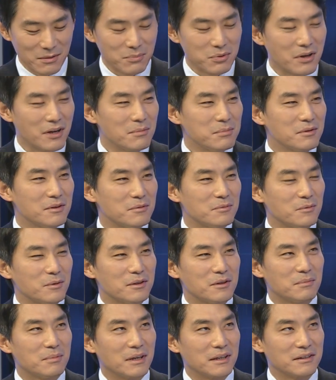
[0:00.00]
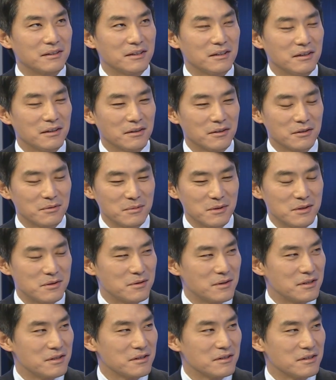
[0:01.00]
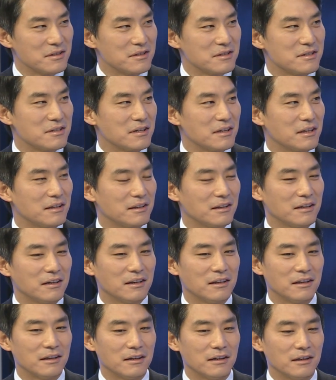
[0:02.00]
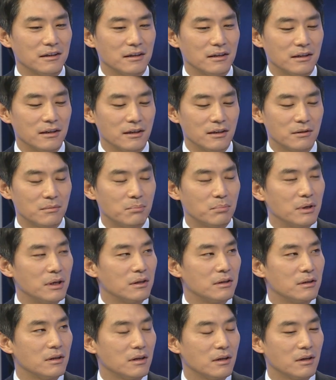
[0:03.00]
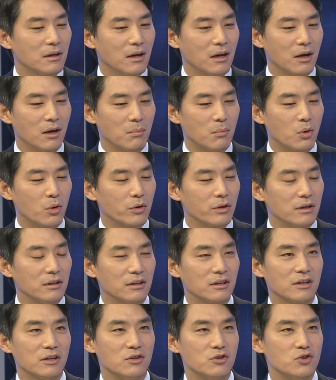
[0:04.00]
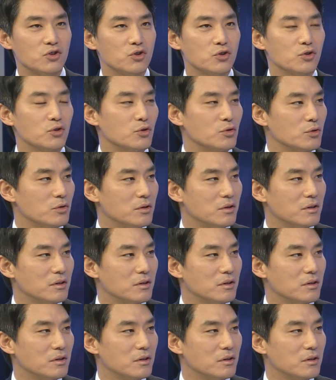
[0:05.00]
problem with the Park Geun-hye administration is that it bit more than it can chew.